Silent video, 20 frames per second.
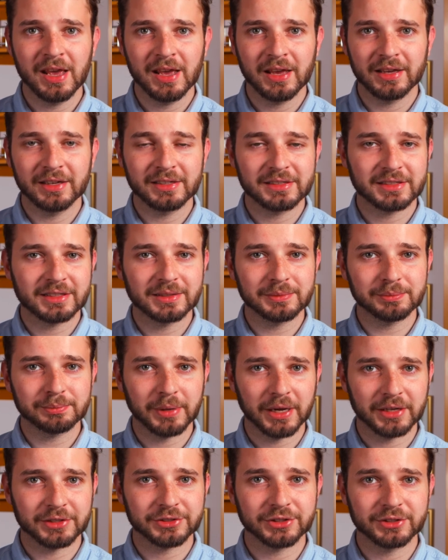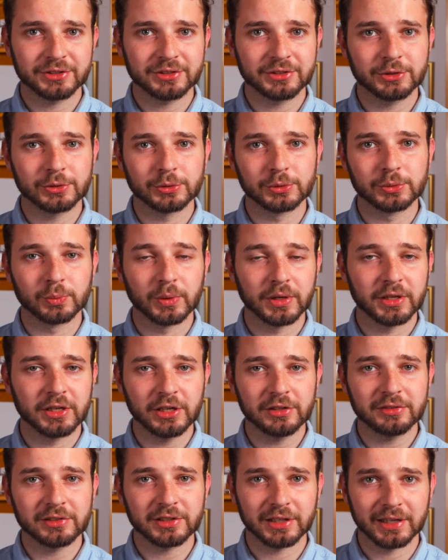his compassion could win
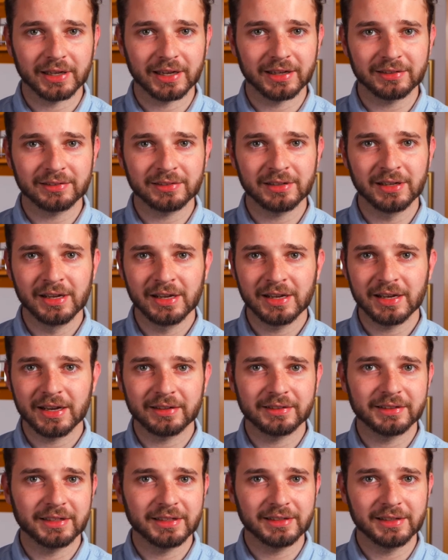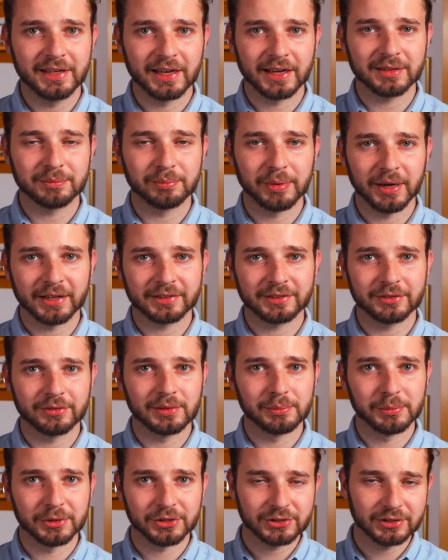over again, and he'd get back to
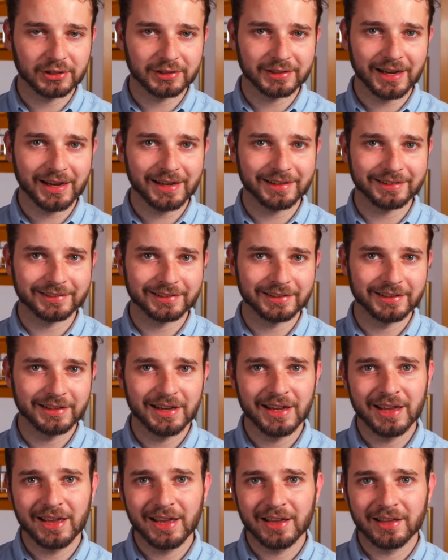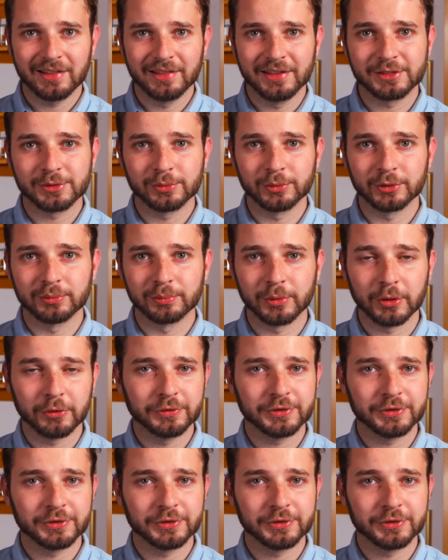the mission at hand. This would both